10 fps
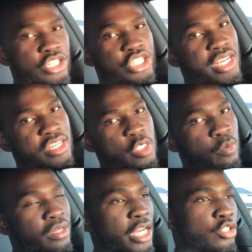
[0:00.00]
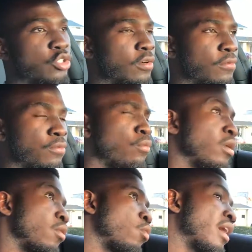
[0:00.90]
When the G80 Sport that I drove
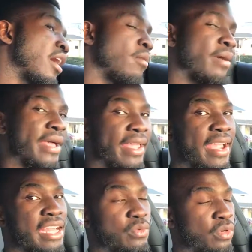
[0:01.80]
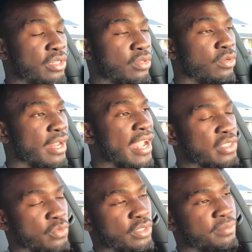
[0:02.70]
a while back had one, or
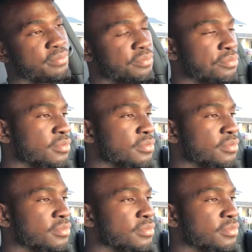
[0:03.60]
has one.